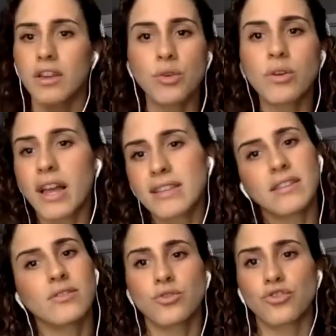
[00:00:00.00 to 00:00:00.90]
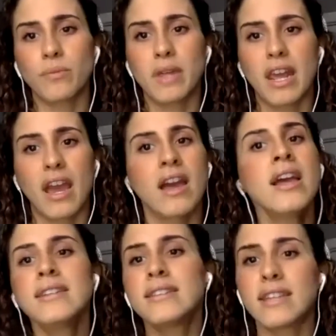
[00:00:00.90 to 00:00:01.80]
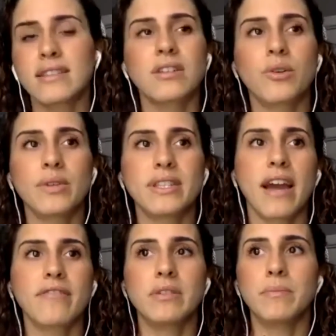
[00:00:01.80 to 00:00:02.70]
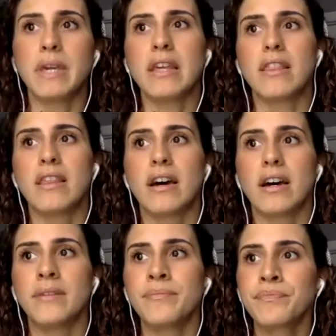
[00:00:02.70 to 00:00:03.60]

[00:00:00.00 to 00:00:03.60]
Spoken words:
utilizing social media doesn't always have to be the